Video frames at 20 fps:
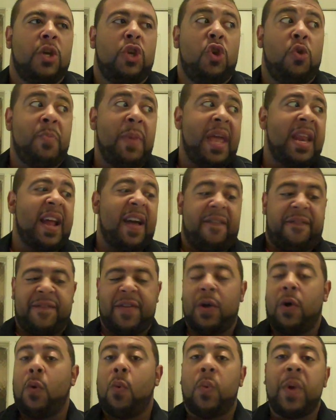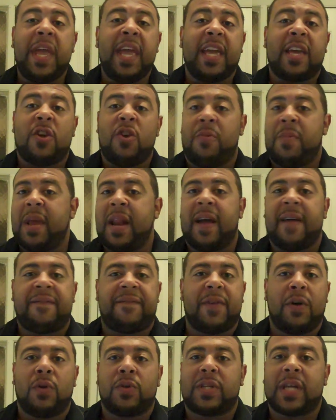You may not feel weak, you may not
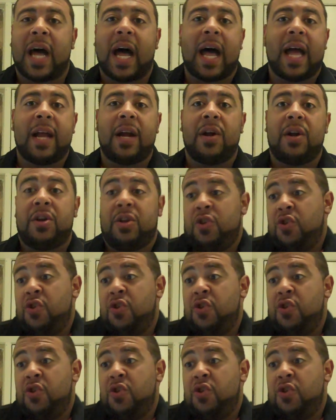feel tired,